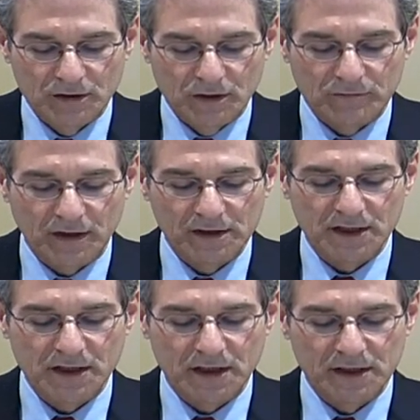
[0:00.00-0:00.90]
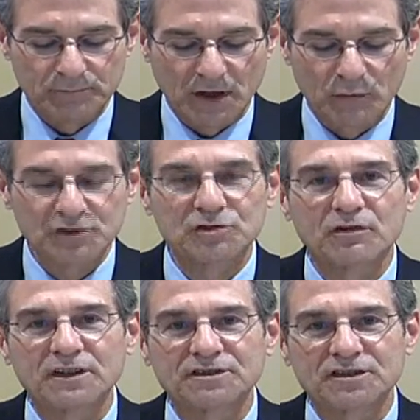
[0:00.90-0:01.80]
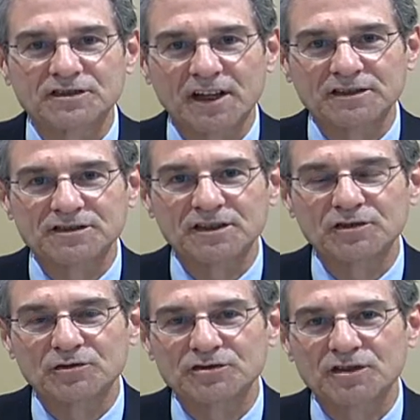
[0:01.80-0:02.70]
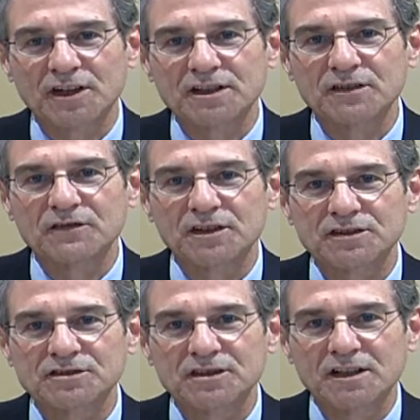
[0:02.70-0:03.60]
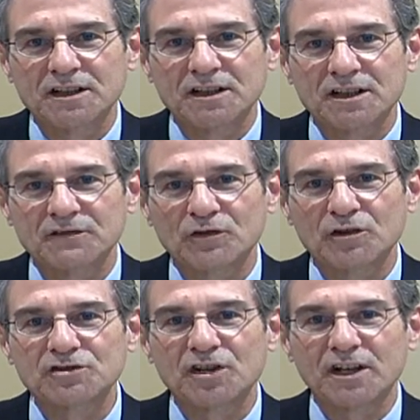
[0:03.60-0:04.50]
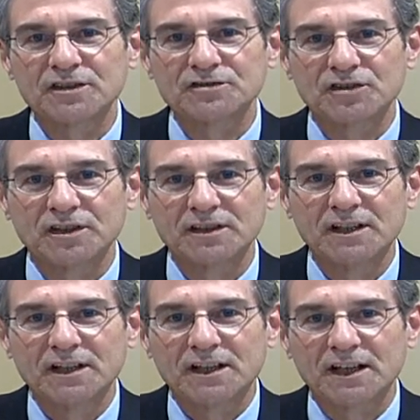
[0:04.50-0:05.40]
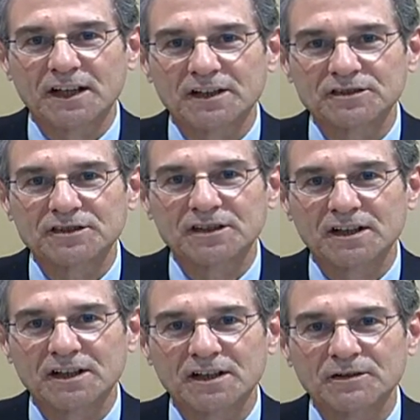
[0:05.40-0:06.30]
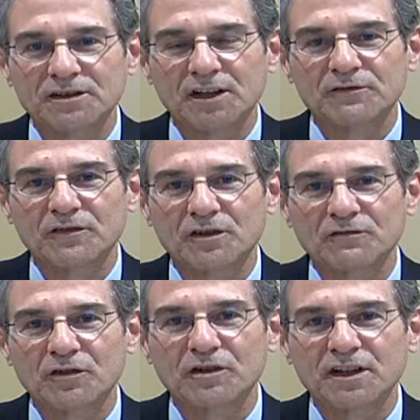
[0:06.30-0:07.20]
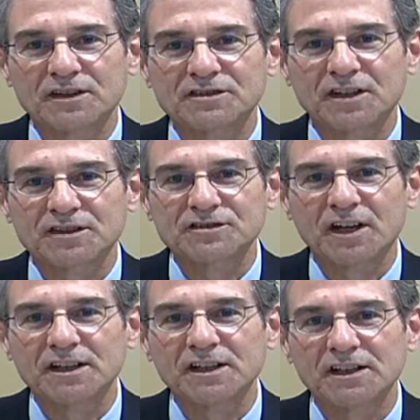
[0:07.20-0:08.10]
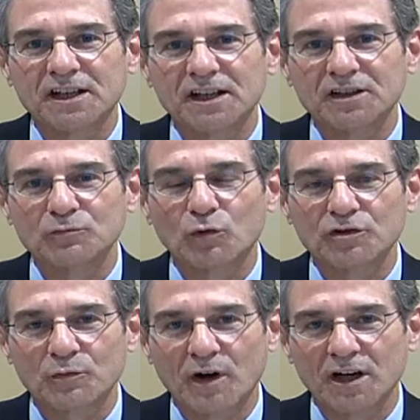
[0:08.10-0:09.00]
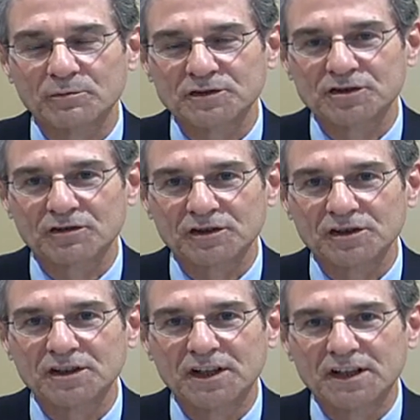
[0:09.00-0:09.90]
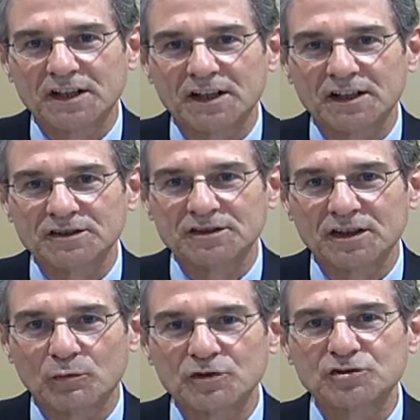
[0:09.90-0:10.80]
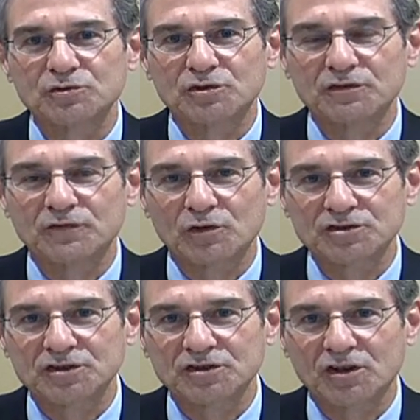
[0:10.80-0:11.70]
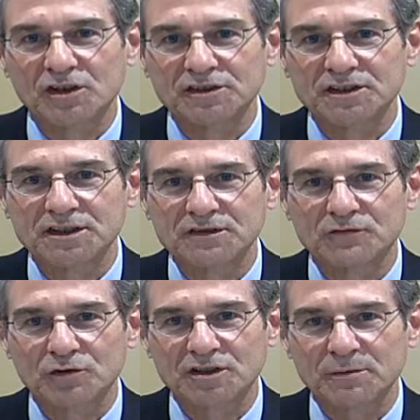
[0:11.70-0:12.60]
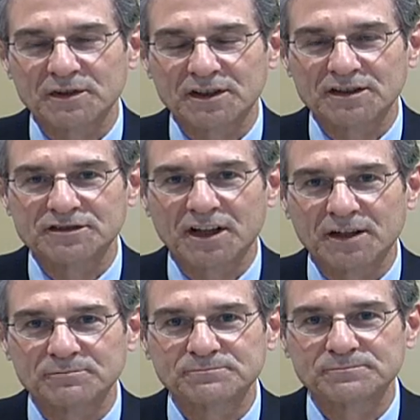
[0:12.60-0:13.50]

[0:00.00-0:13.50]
Finally, I wish you great success in your study of this very challenging and yet very exciting and worthwhile material, and wish you good fortune on the forthcoming exam.